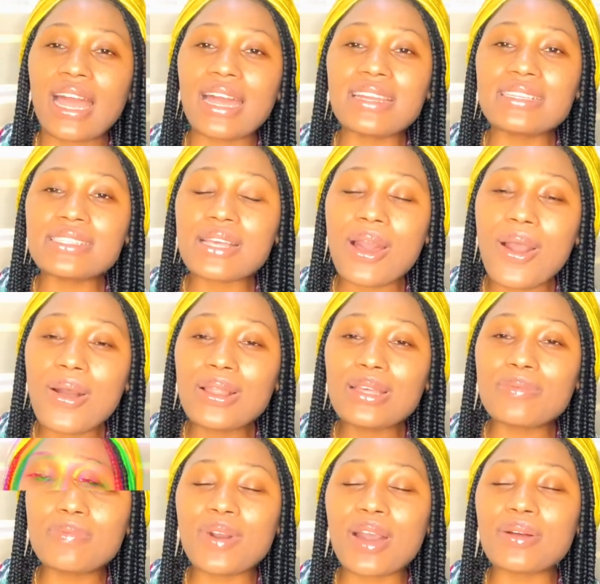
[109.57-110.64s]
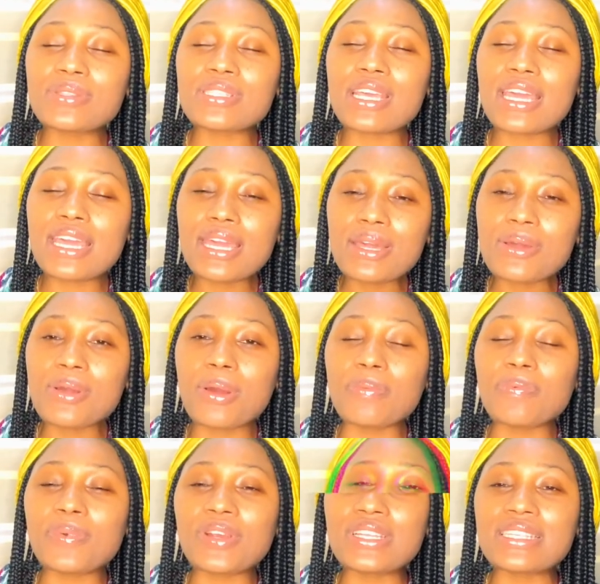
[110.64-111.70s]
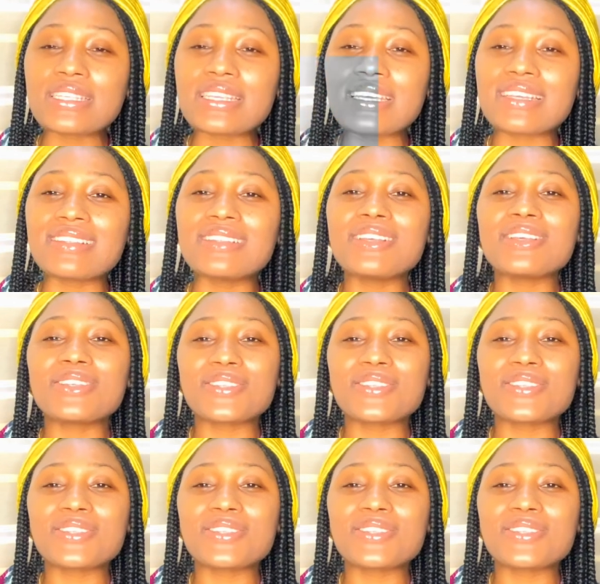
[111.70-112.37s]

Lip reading: and it's all about incorporating